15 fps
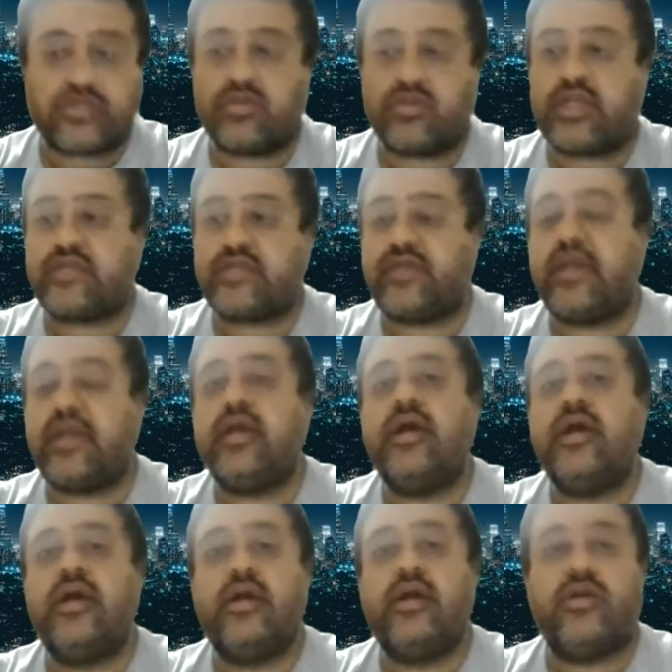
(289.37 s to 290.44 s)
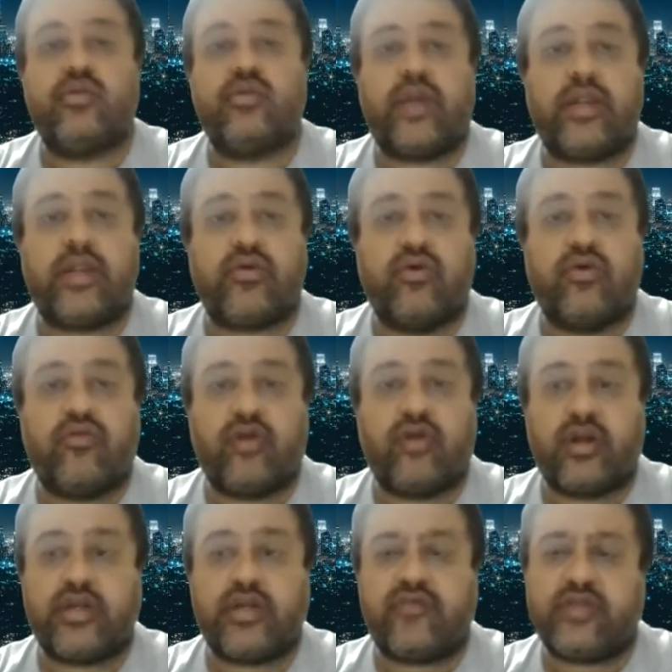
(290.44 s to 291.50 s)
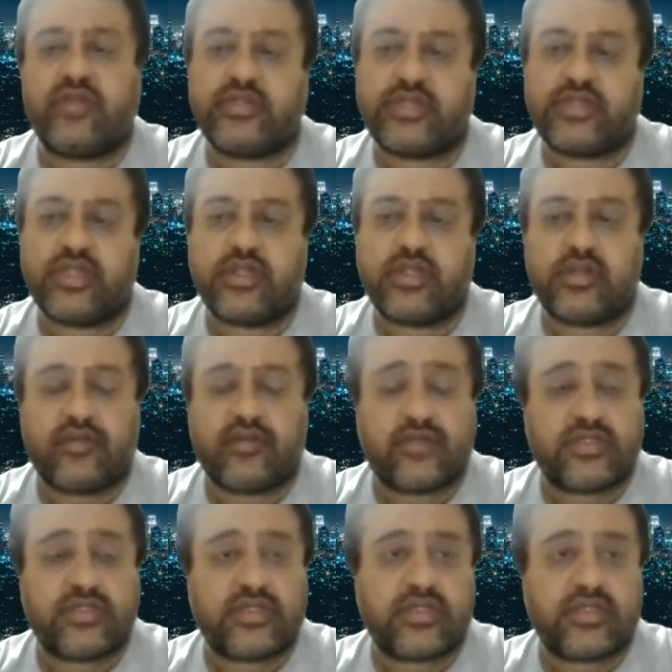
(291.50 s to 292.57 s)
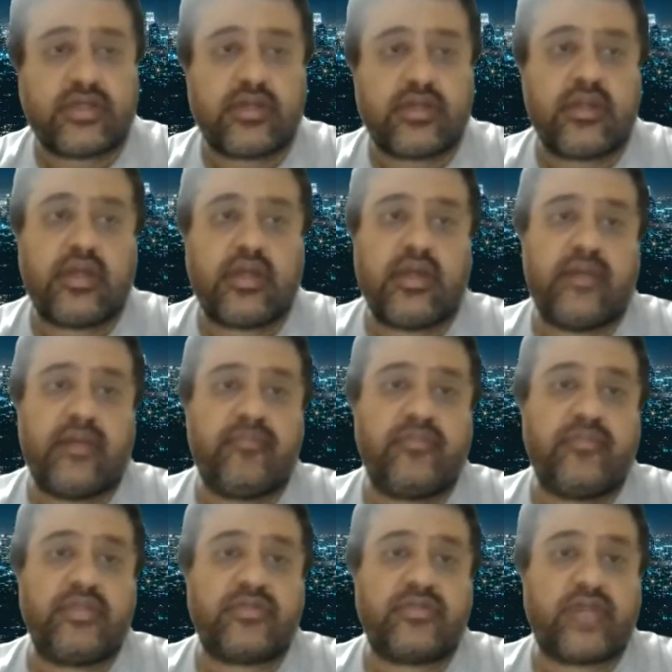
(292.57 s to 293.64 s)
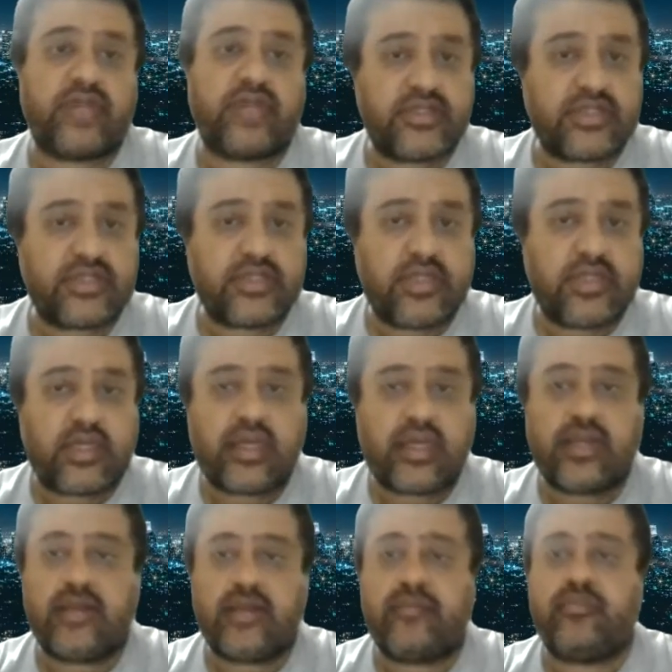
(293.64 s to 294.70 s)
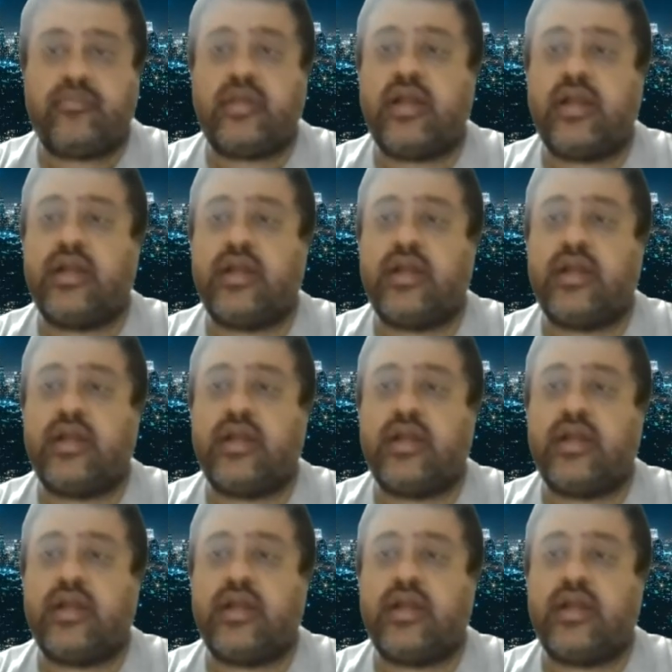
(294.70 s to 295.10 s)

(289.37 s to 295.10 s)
So that way you might go for a differentiation strategy, and